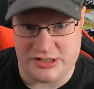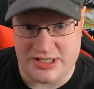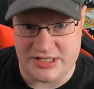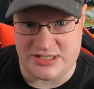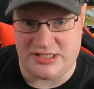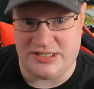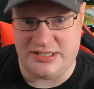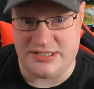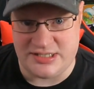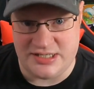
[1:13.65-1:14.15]
this
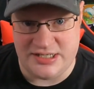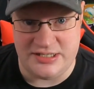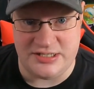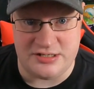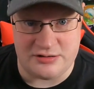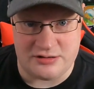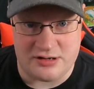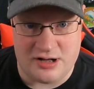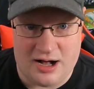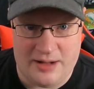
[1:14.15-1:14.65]
and this is
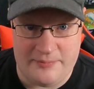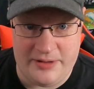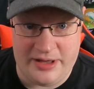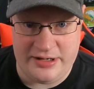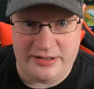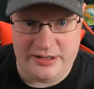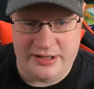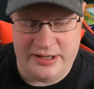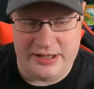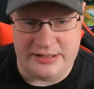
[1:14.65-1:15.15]
your
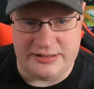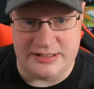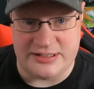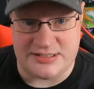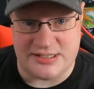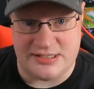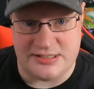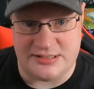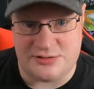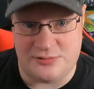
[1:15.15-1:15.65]
comment,
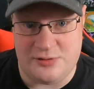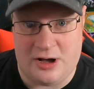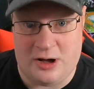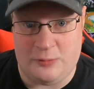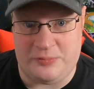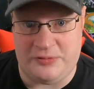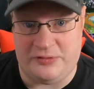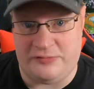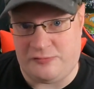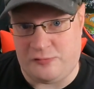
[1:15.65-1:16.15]
this is to
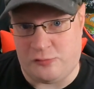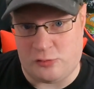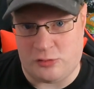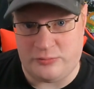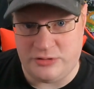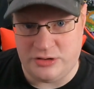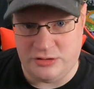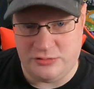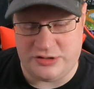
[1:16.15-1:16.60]
help inform you.